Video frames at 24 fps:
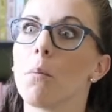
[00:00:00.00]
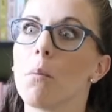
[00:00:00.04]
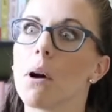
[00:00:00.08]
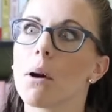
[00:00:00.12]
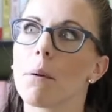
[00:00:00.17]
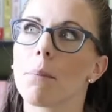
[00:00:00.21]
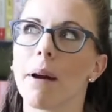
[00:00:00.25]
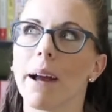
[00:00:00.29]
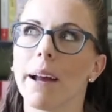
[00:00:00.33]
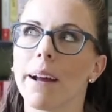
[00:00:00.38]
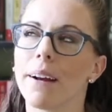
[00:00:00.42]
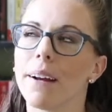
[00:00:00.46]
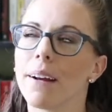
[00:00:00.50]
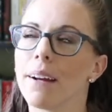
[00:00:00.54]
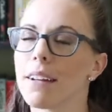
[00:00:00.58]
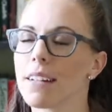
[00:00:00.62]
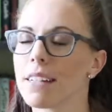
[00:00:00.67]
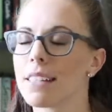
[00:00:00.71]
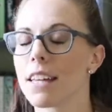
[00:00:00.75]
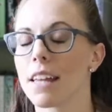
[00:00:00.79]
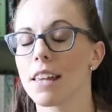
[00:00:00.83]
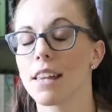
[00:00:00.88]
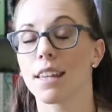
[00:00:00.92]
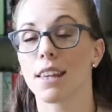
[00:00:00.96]
book by her
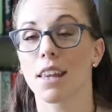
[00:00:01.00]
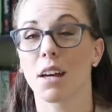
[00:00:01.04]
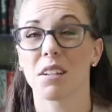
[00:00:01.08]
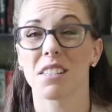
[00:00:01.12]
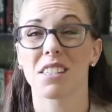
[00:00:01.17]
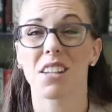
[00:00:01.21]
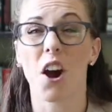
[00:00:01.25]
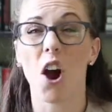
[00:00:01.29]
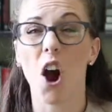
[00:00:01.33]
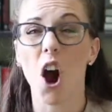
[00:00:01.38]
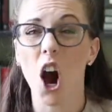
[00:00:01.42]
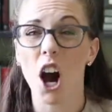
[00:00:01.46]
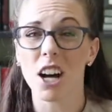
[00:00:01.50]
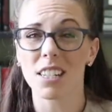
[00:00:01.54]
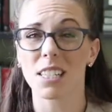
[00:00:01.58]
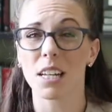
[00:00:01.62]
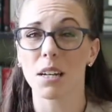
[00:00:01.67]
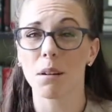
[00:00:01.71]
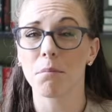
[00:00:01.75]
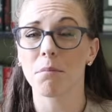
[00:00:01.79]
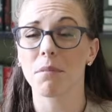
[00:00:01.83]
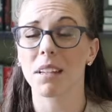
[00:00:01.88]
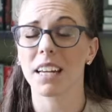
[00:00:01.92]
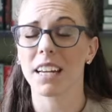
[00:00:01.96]
because I think that's awesome.